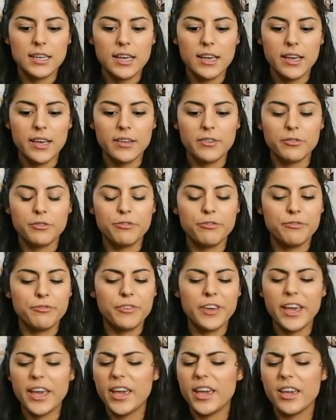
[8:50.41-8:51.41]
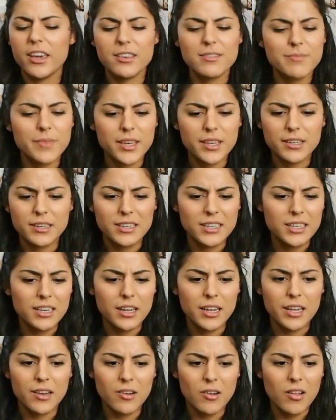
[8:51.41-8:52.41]
and fame
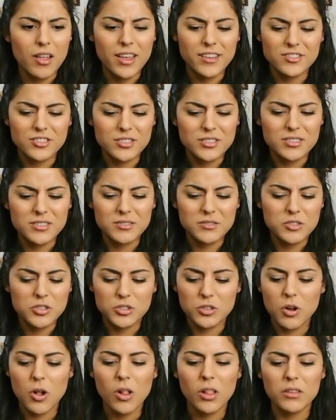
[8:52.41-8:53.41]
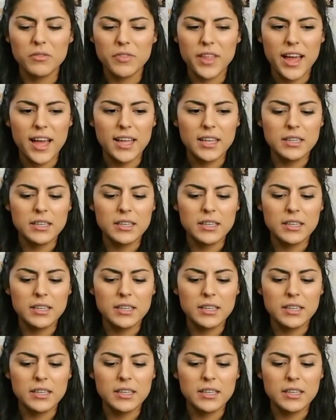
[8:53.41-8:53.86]
and just all of that,